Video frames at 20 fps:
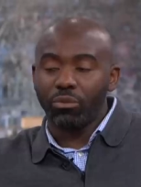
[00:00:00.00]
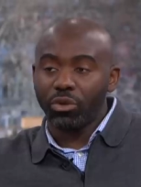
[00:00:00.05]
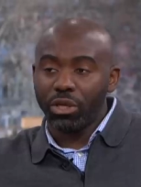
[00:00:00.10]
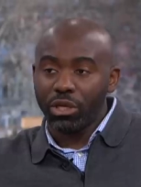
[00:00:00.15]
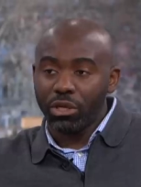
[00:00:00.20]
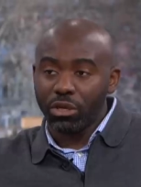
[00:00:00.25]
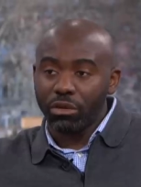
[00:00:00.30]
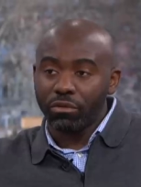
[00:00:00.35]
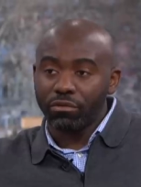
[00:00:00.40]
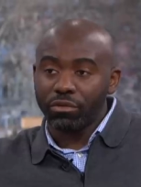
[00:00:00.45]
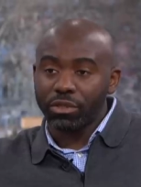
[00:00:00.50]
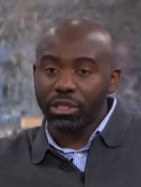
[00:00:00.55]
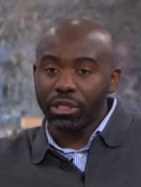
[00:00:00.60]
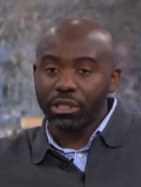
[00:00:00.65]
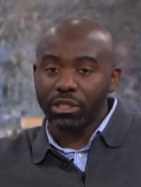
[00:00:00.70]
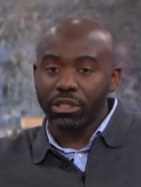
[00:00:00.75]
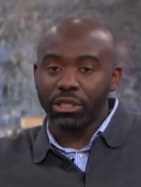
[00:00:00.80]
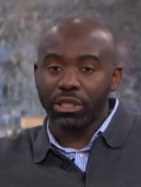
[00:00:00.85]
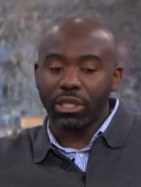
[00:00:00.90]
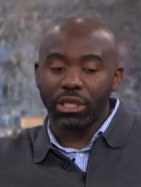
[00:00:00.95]
we had a
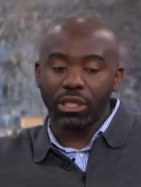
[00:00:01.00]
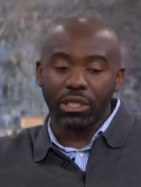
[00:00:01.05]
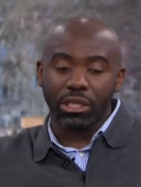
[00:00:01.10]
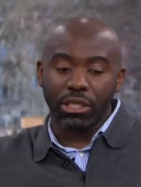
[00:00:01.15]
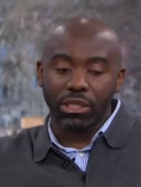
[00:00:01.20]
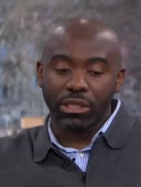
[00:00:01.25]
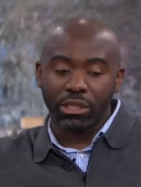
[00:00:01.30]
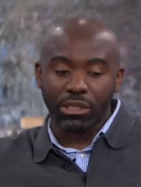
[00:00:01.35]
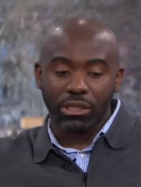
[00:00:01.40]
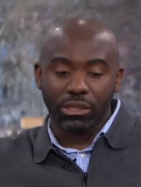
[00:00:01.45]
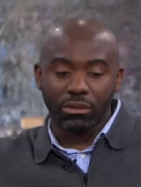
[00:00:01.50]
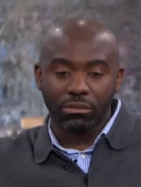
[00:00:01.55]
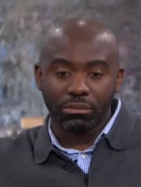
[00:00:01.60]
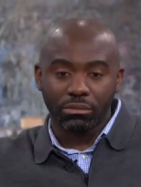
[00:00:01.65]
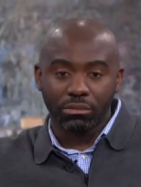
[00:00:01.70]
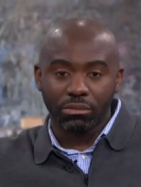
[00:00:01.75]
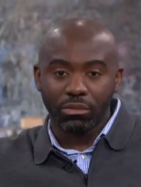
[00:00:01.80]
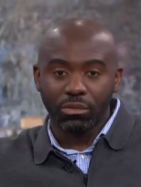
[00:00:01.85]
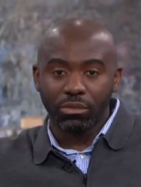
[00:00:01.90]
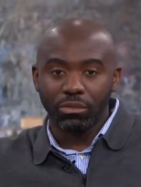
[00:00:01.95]
conversation, and he just
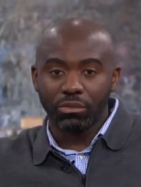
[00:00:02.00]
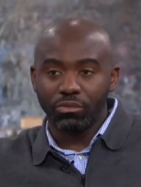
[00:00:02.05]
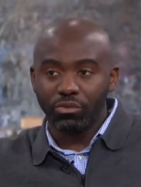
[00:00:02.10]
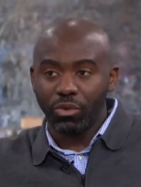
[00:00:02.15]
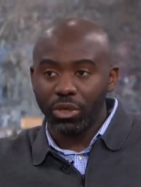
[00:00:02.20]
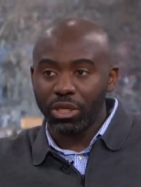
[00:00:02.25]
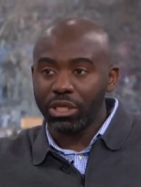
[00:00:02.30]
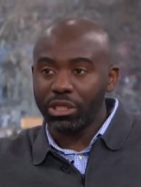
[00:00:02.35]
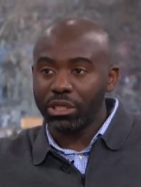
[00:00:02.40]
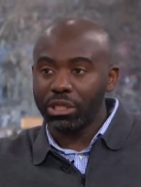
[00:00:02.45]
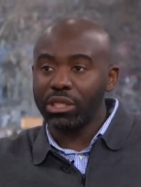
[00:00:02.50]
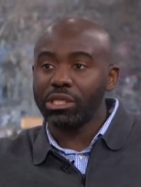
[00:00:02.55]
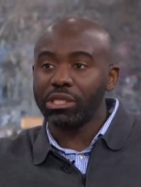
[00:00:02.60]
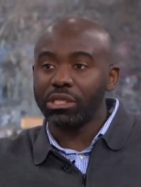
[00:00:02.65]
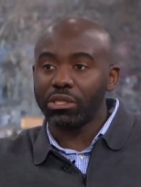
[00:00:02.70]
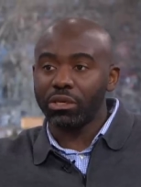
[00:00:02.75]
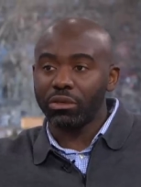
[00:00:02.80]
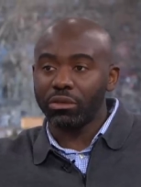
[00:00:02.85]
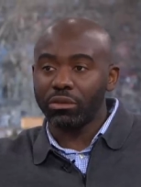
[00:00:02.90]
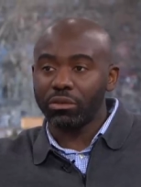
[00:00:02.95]
went in
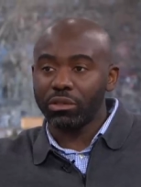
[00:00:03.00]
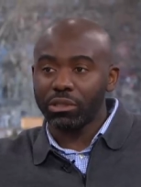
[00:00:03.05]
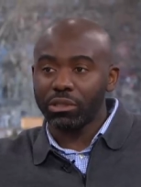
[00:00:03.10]
detail